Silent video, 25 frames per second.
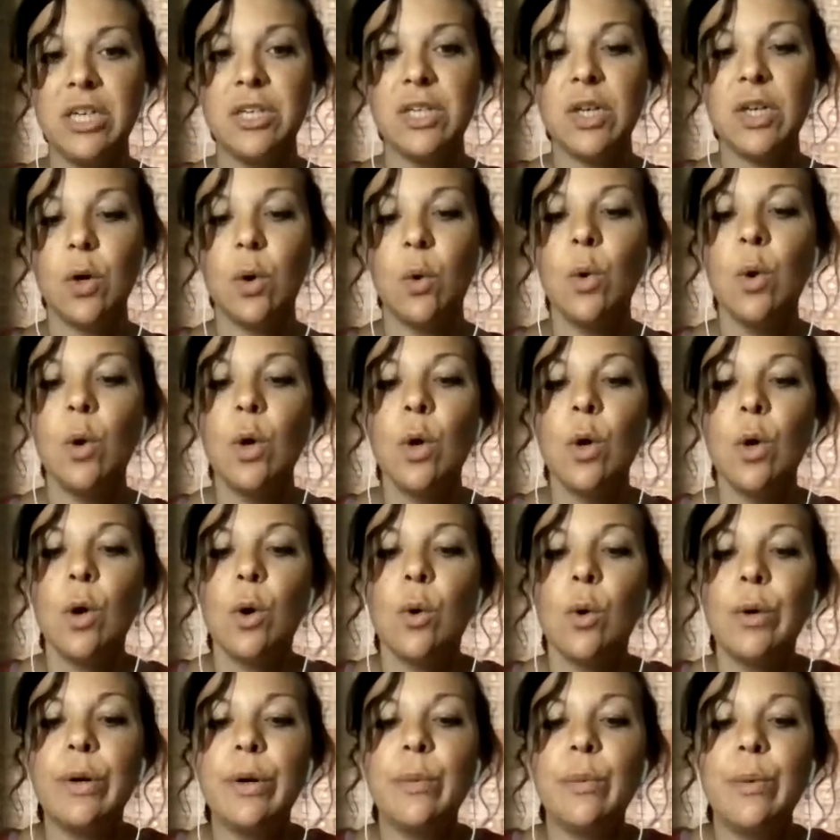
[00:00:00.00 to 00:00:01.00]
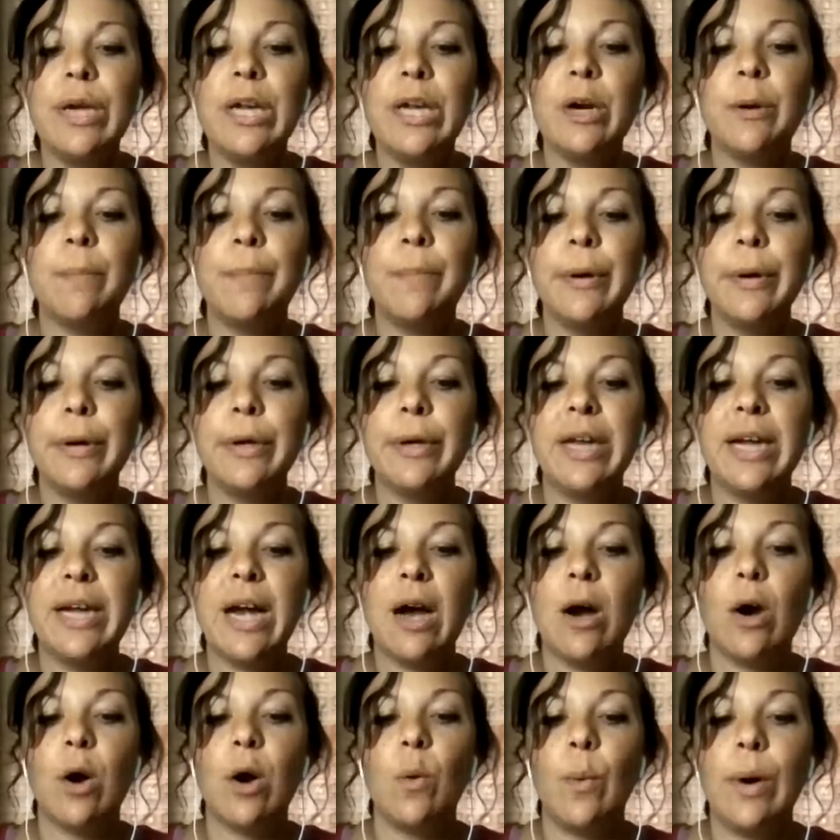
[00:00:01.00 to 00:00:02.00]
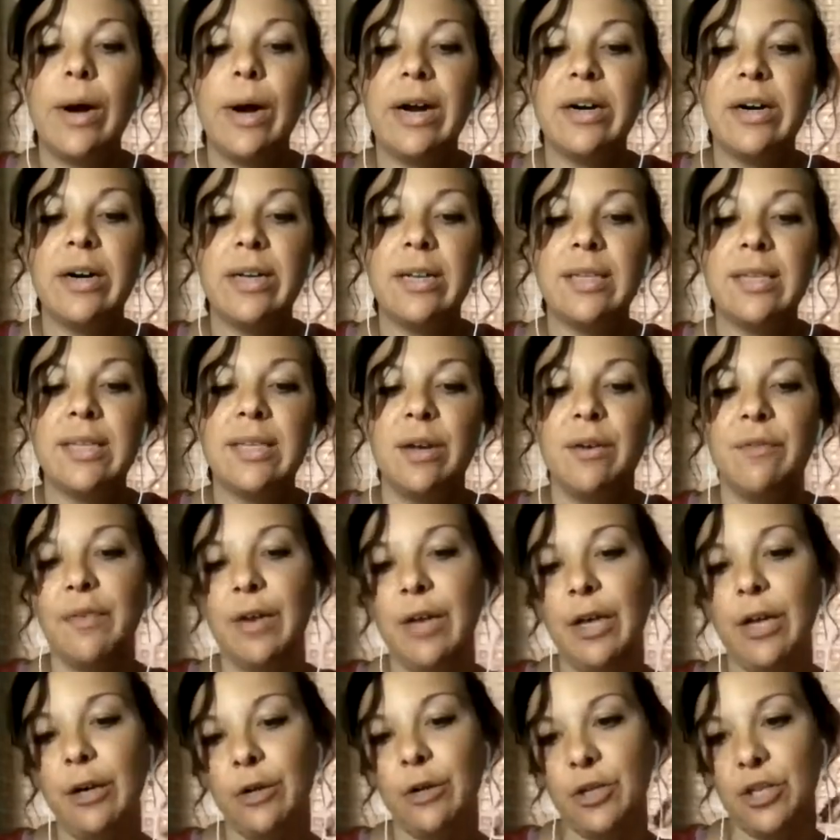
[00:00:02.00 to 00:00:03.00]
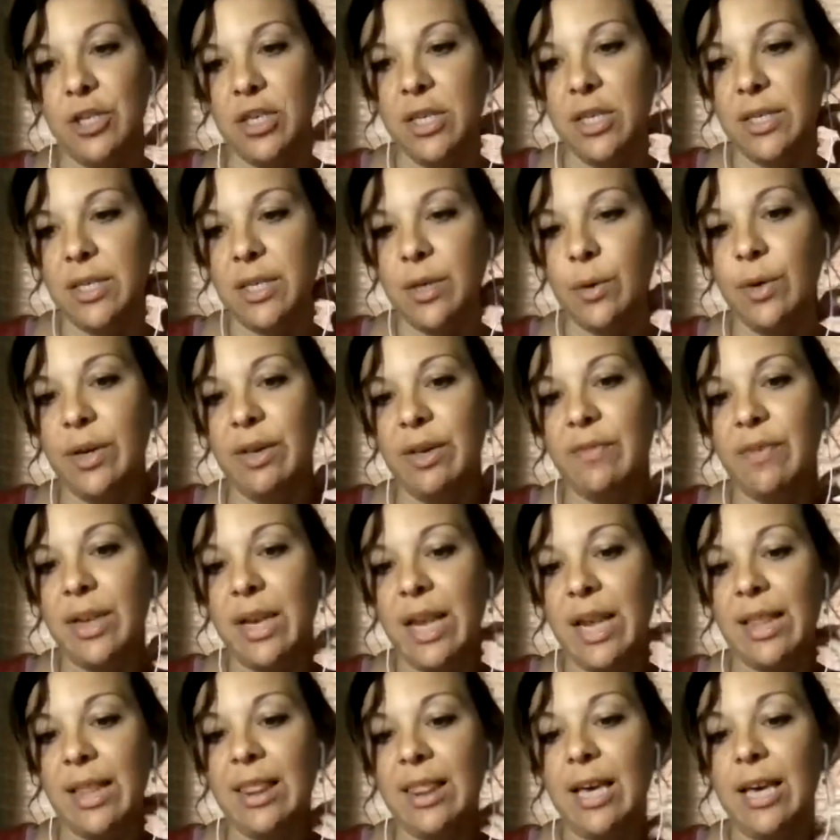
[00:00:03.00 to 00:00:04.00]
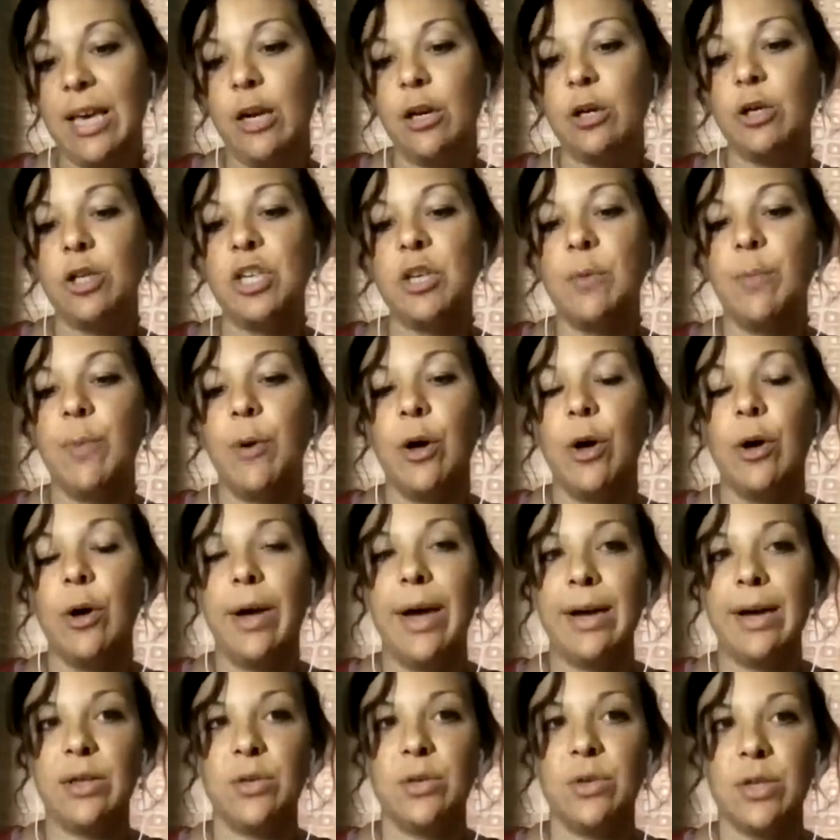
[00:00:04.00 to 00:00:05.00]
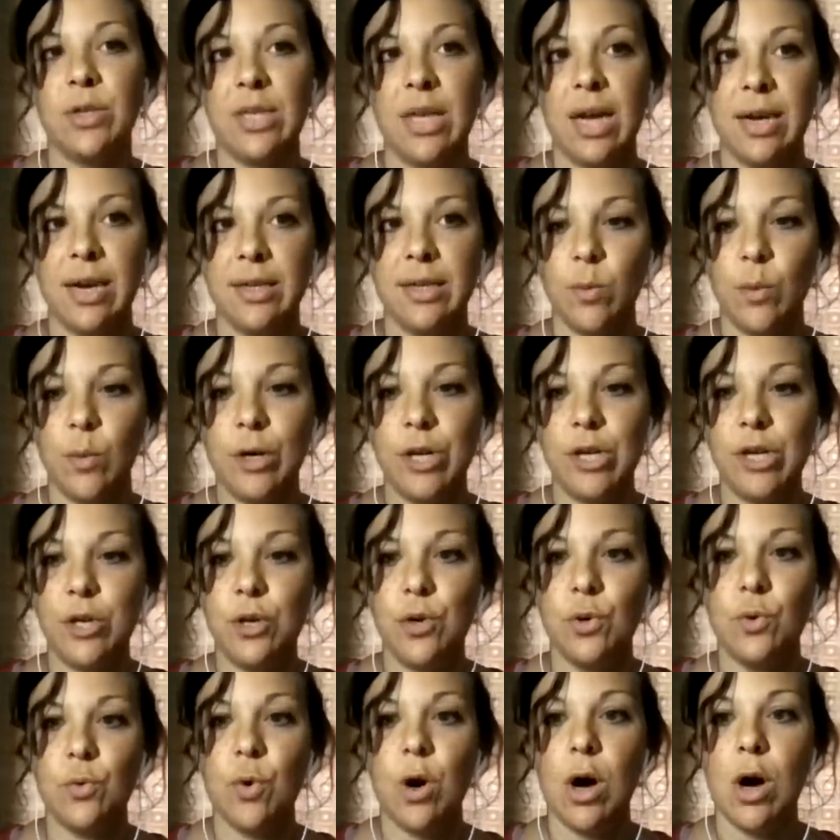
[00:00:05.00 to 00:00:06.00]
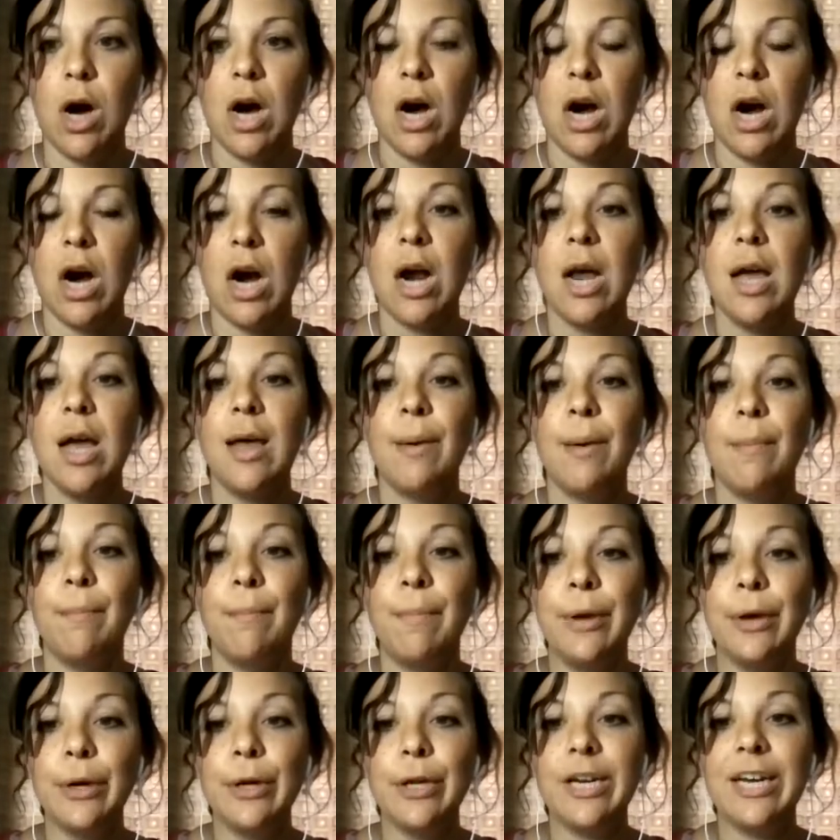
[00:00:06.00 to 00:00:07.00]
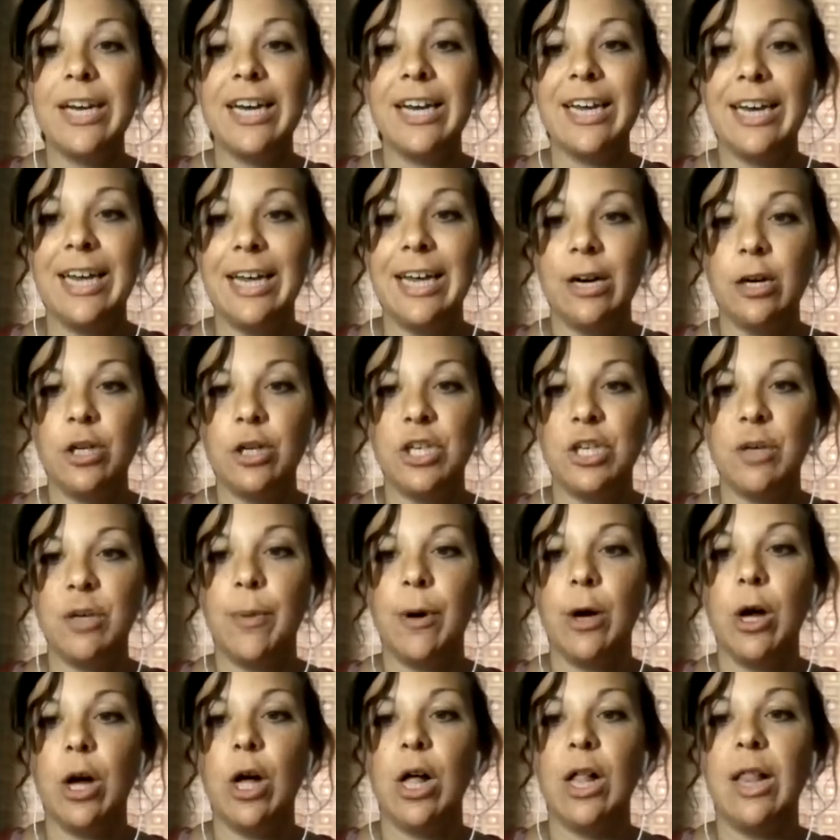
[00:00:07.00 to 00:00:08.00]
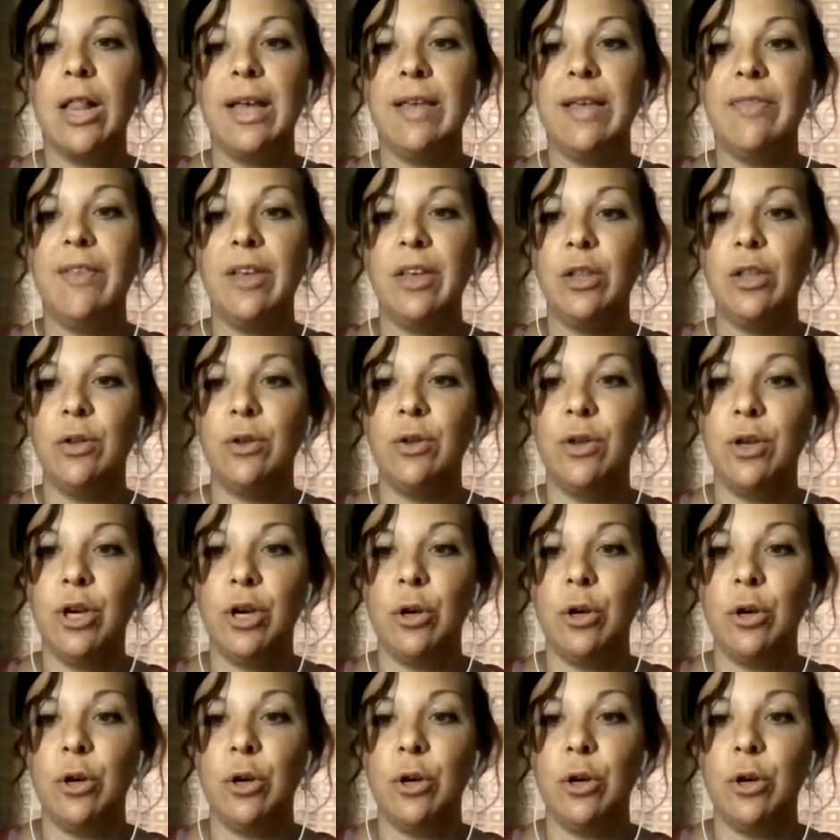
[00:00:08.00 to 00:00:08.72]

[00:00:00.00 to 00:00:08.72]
So when we are building our awareness of energy, so even like the energy ball exercise where you are building an energy ball and then,